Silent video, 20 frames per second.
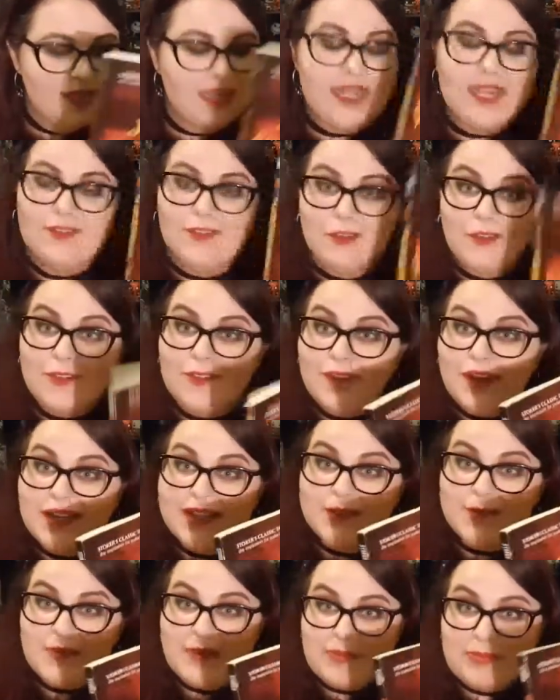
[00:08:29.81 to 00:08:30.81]
if you're a fan
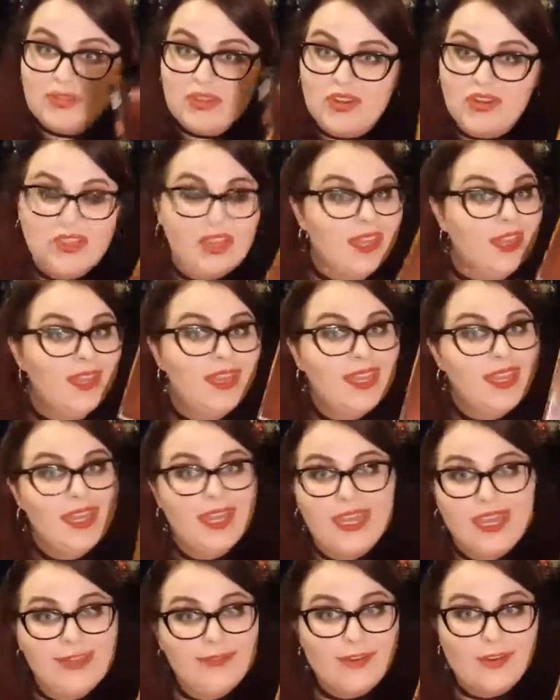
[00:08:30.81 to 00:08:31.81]
of Bram Stoker,
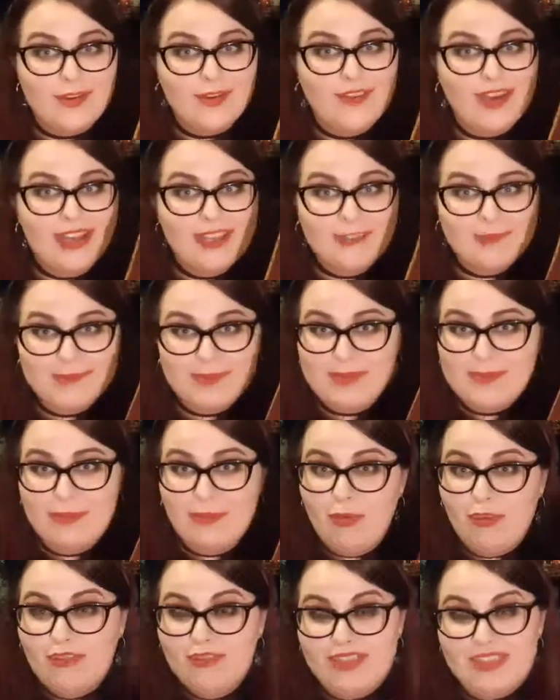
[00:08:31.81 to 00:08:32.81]
if you're a fan of mummy
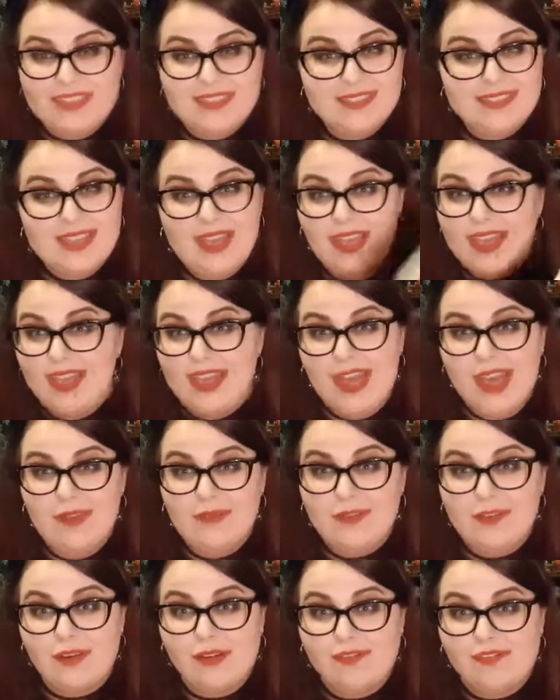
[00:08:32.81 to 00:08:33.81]
movies,
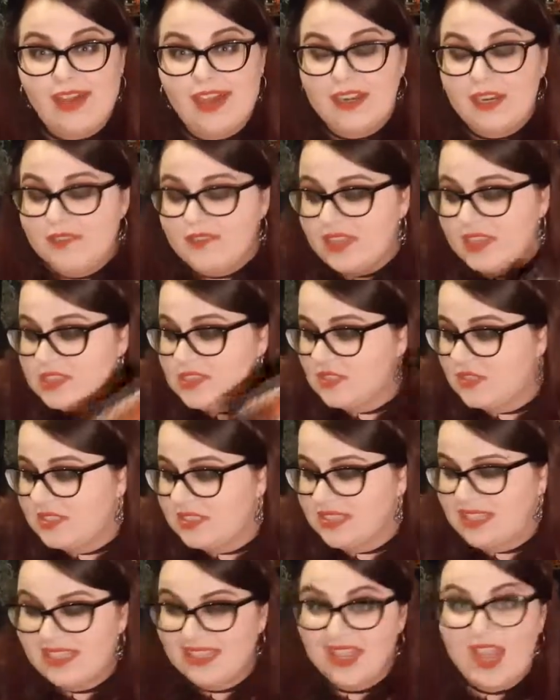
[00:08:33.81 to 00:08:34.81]
if you're a fan of
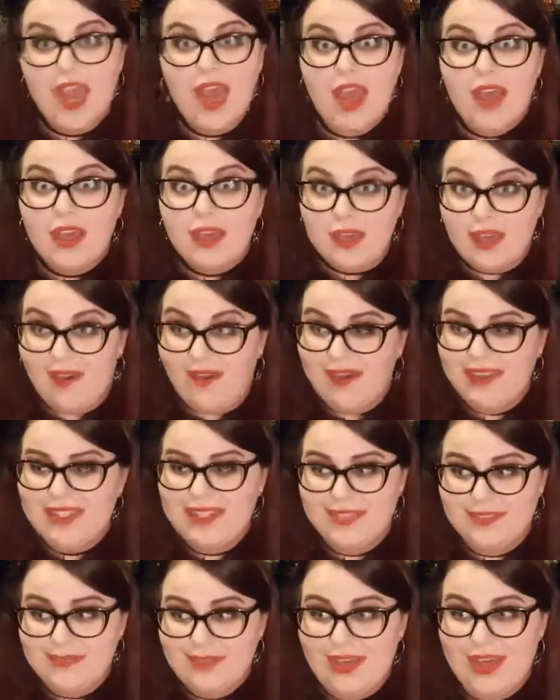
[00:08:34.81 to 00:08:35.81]
interesting, kind
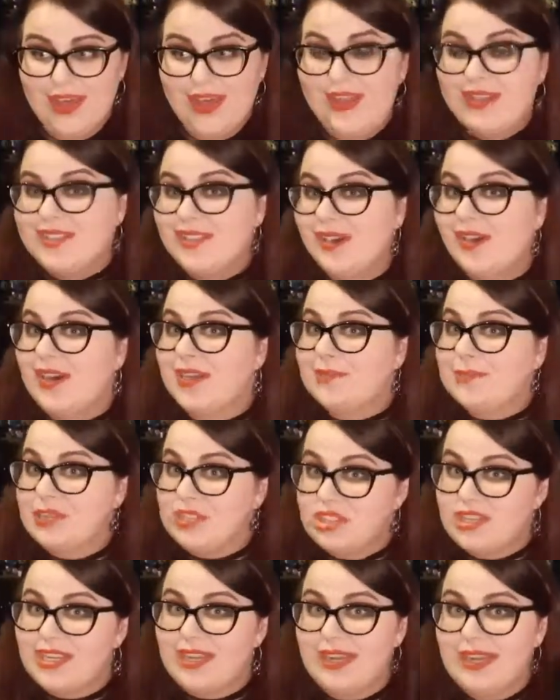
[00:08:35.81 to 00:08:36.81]
of at times
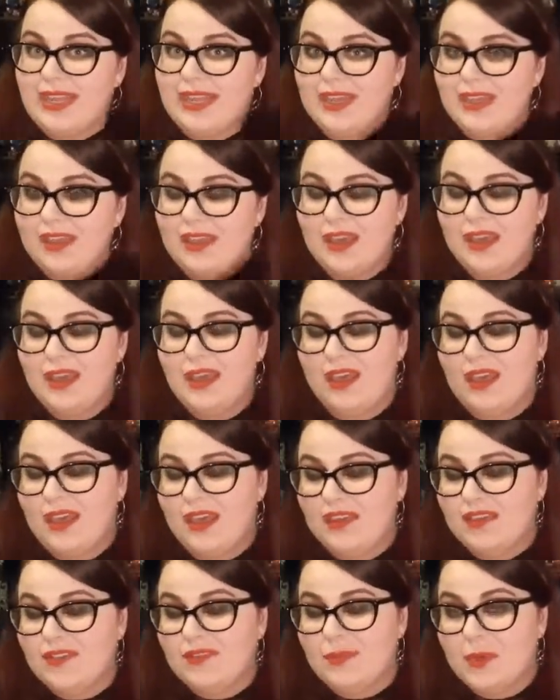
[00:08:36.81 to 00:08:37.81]
chilling
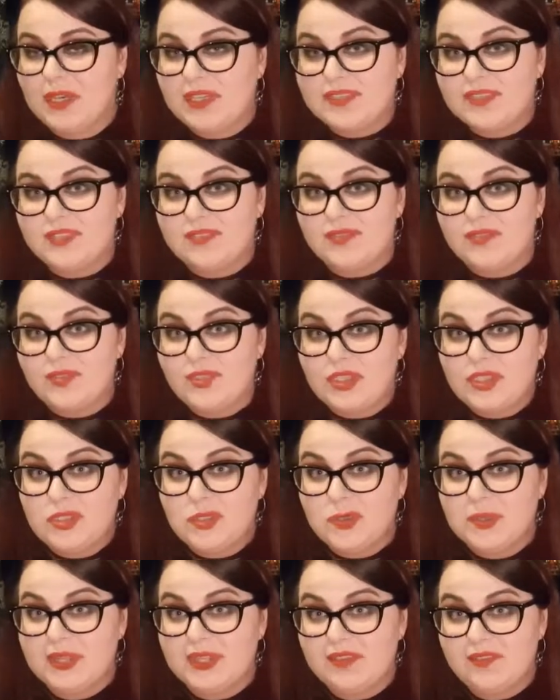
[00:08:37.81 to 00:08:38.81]
works of
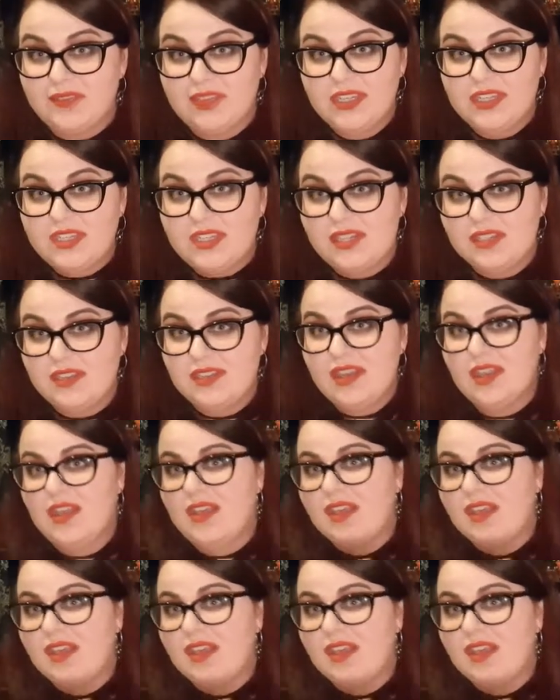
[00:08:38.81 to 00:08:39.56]
Victorian fiction,